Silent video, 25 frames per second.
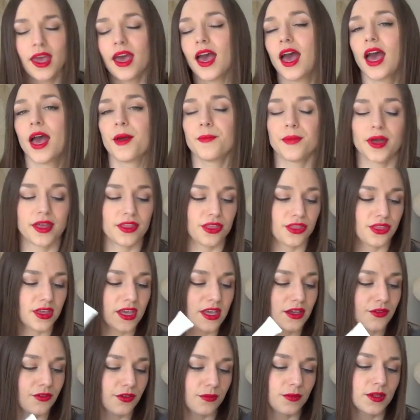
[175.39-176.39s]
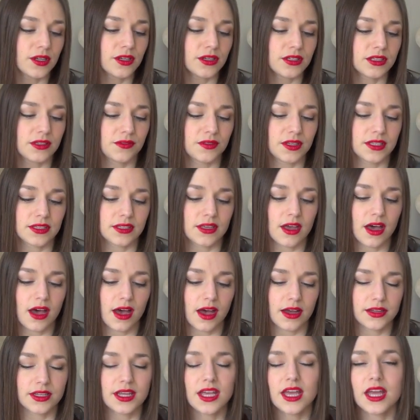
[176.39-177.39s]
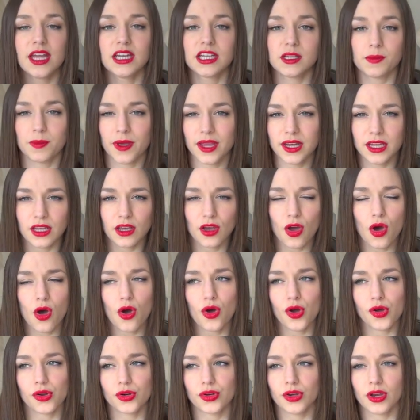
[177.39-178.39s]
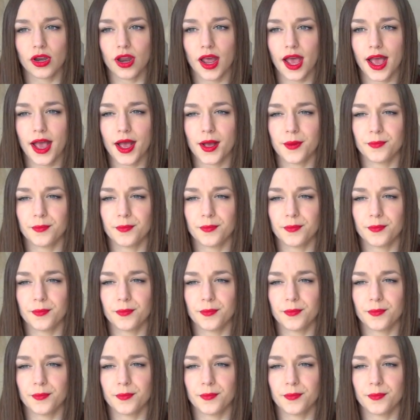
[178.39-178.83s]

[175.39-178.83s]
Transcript: I think from the looks of this card, depending on